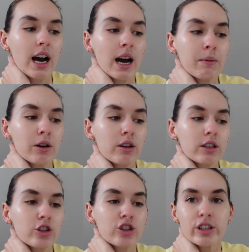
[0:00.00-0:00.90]
I'm
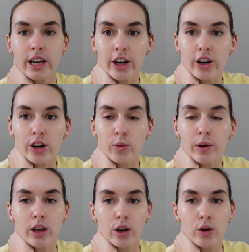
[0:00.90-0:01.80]
gonna share
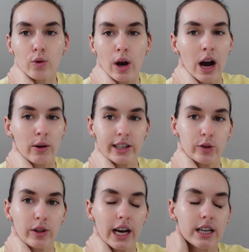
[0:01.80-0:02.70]
with you how I do
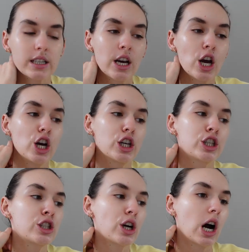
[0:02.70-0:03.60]
that.
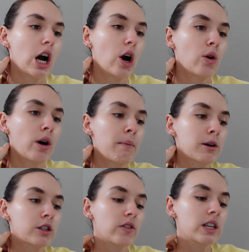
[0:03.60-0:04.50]
So
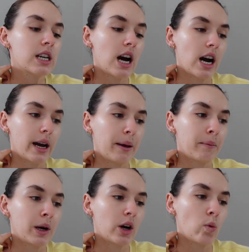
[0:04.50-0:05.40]
most of the
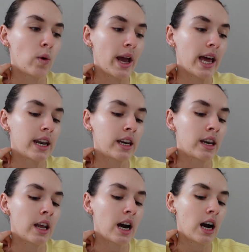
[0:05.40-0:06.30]
time
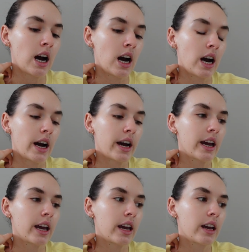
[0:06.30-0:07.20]
when
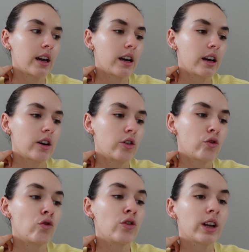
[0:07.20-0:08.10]
I
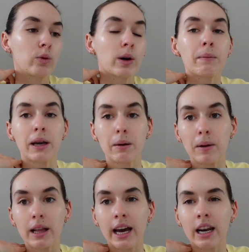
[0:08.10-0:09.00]
really want to make a
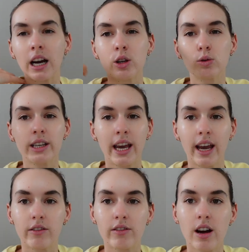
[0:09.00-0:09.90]
plan, I use
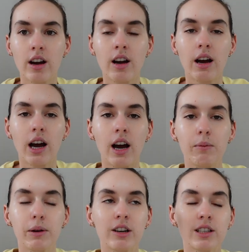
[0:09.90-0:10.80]
Canva
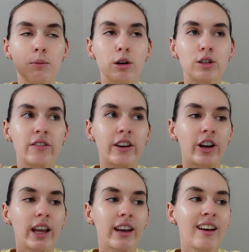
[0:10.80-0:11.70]
because I'm also a very
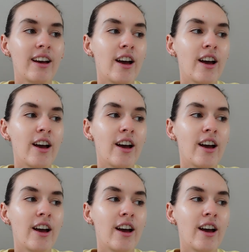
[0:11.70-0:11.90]
like